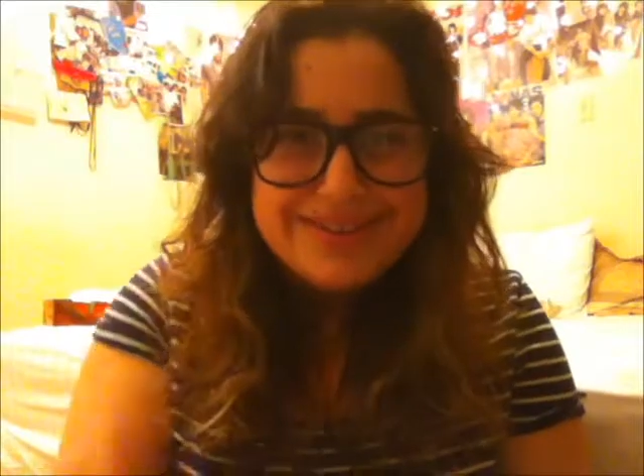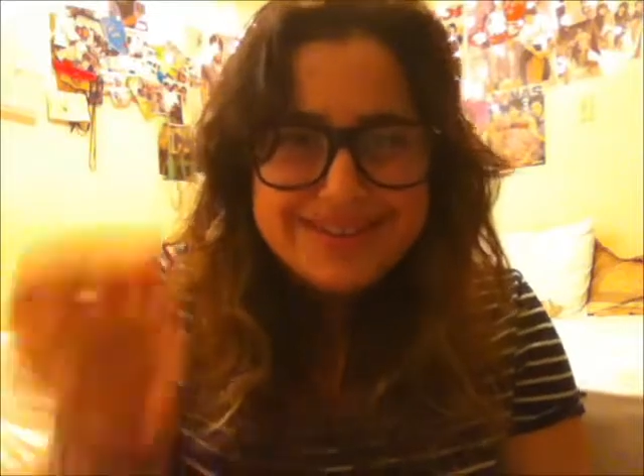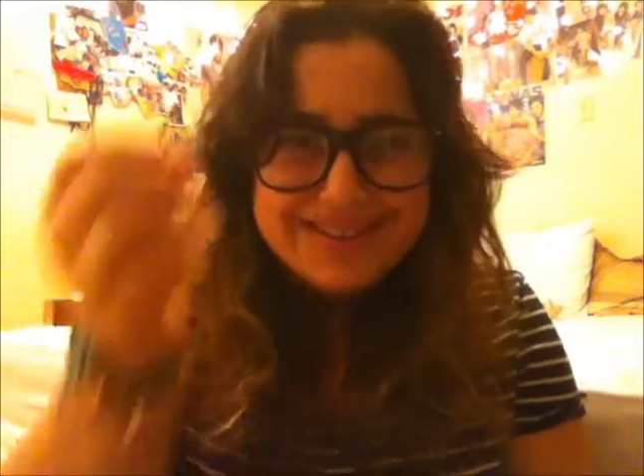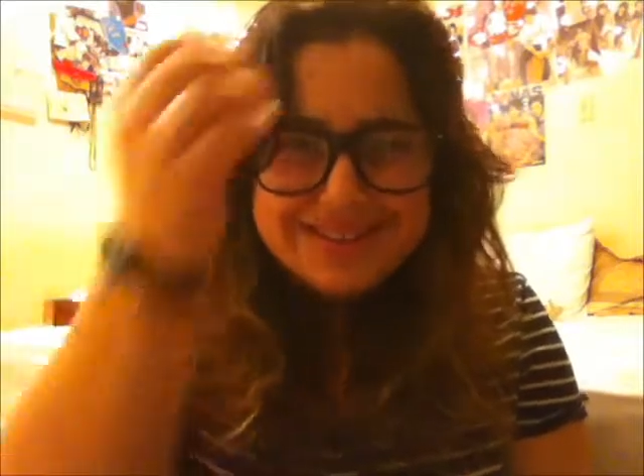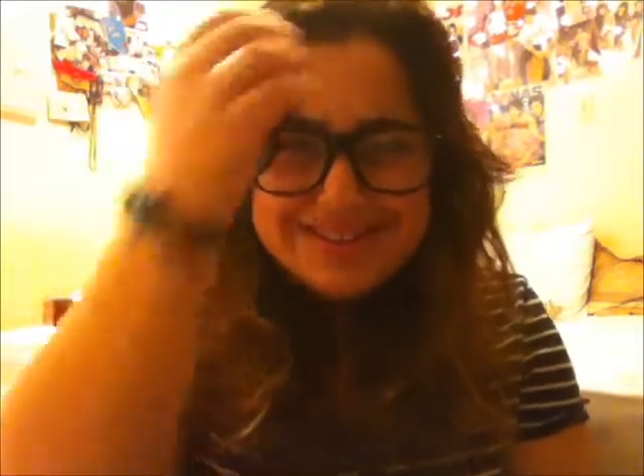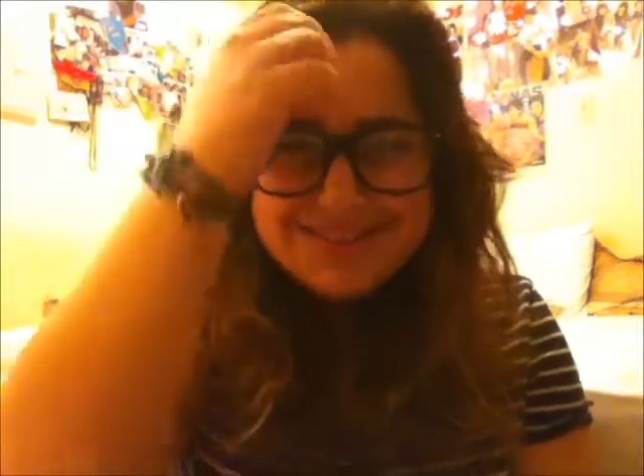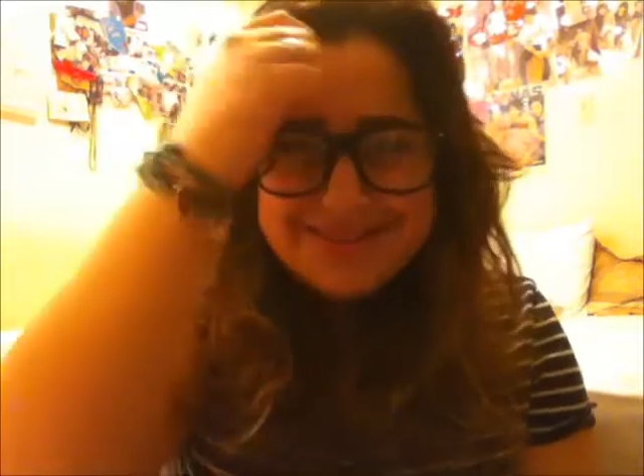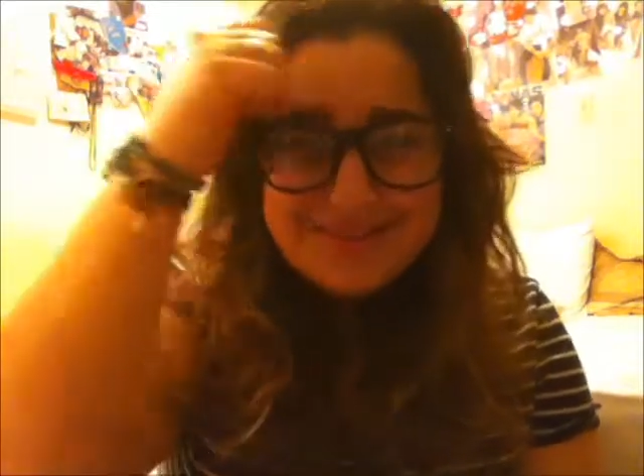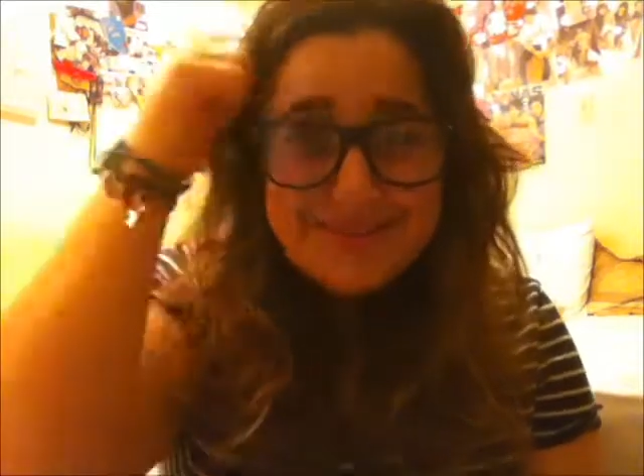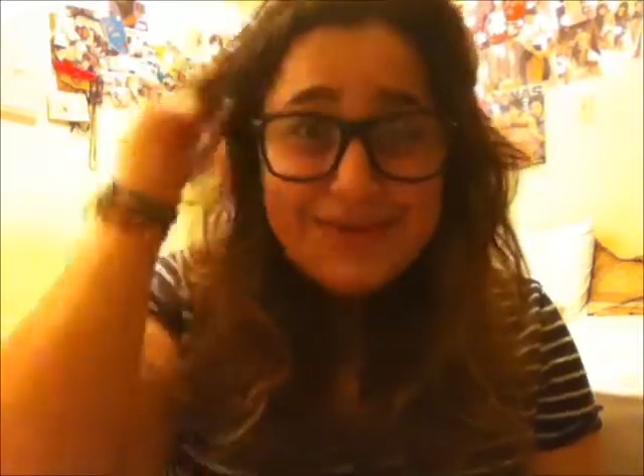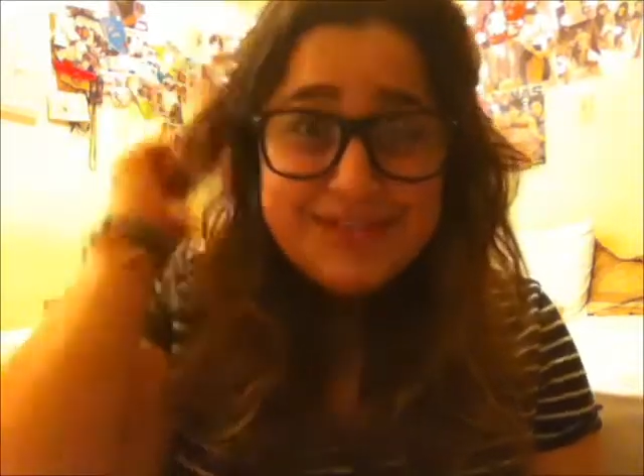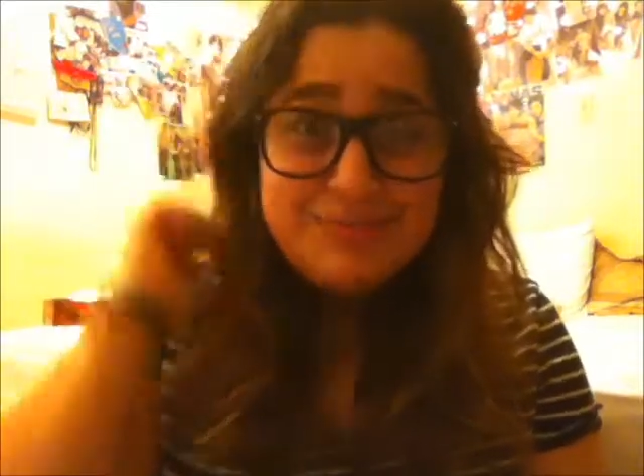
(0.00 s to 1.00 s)
that was the
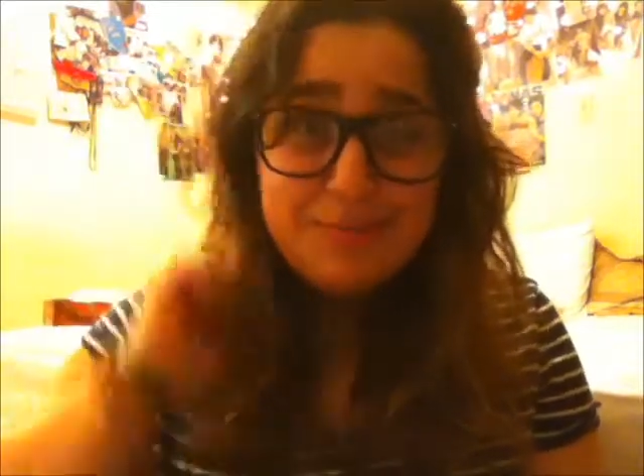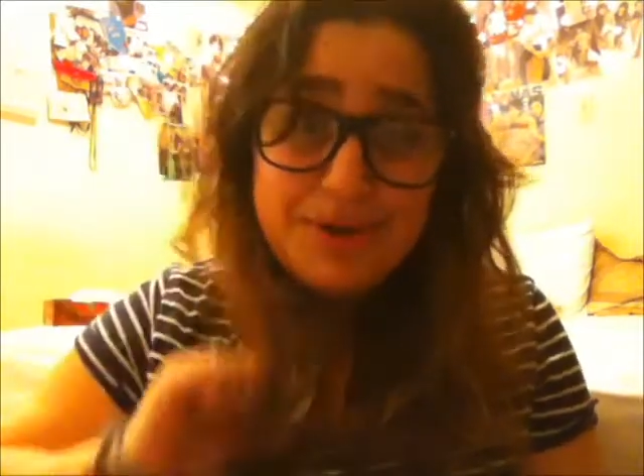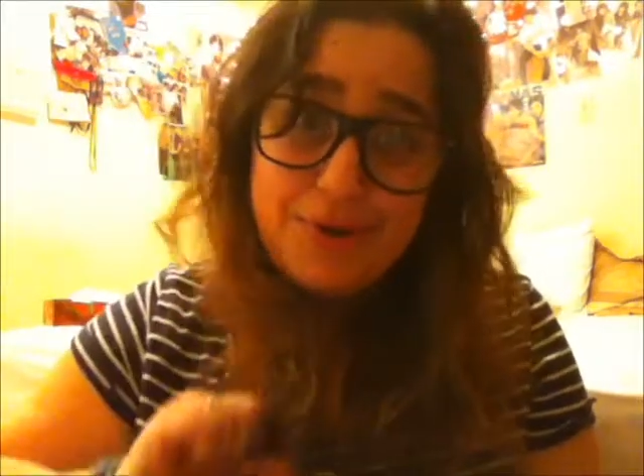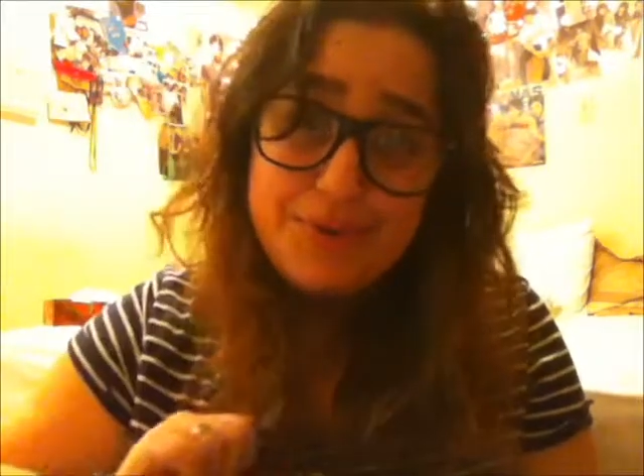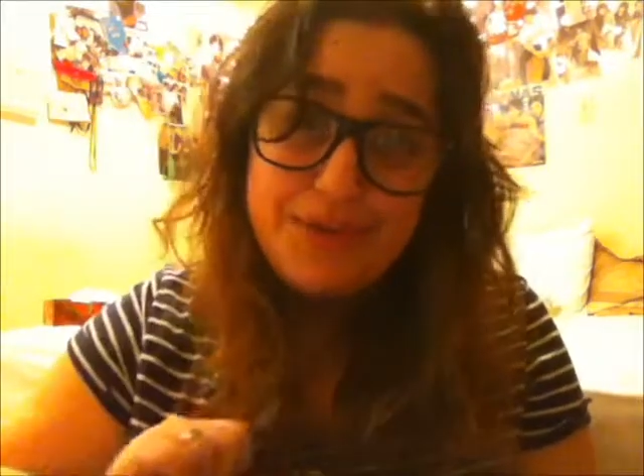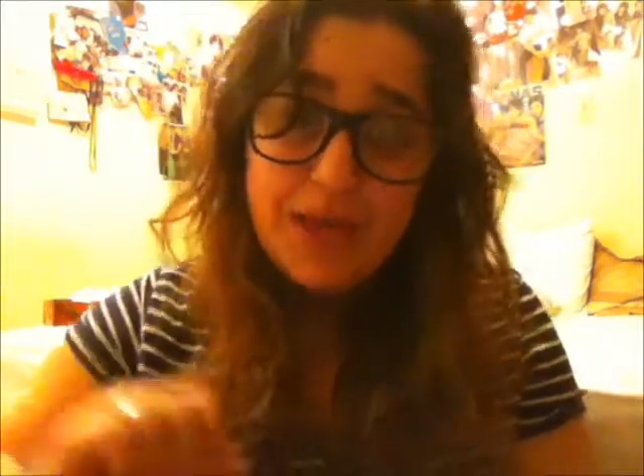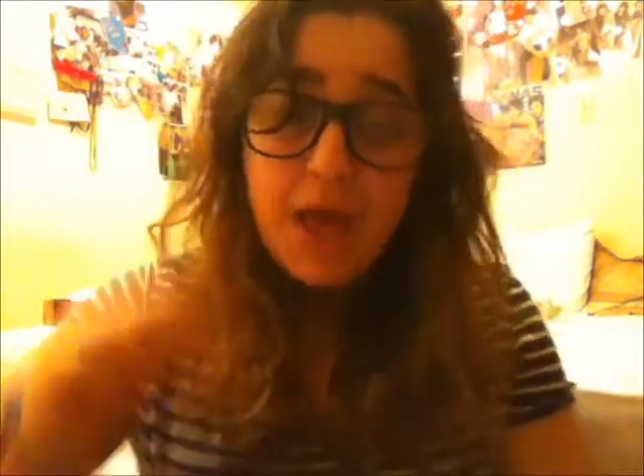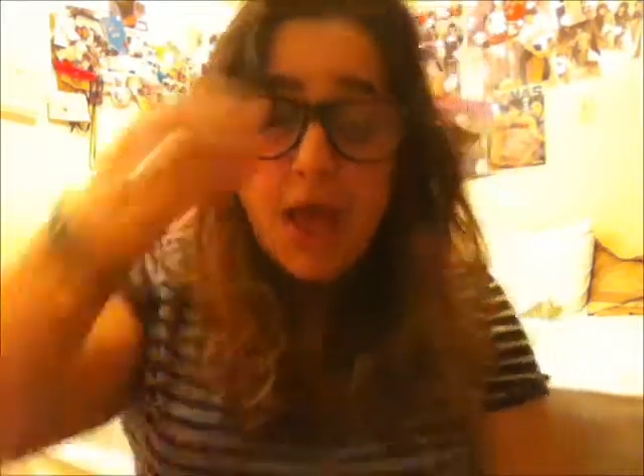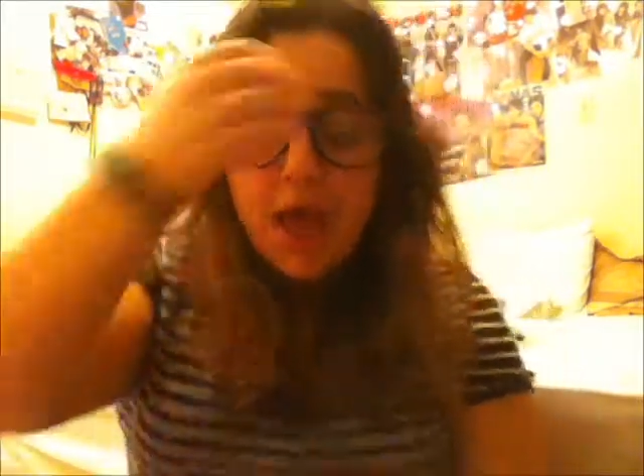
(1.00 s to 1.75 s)
funniest moment in the whole thing.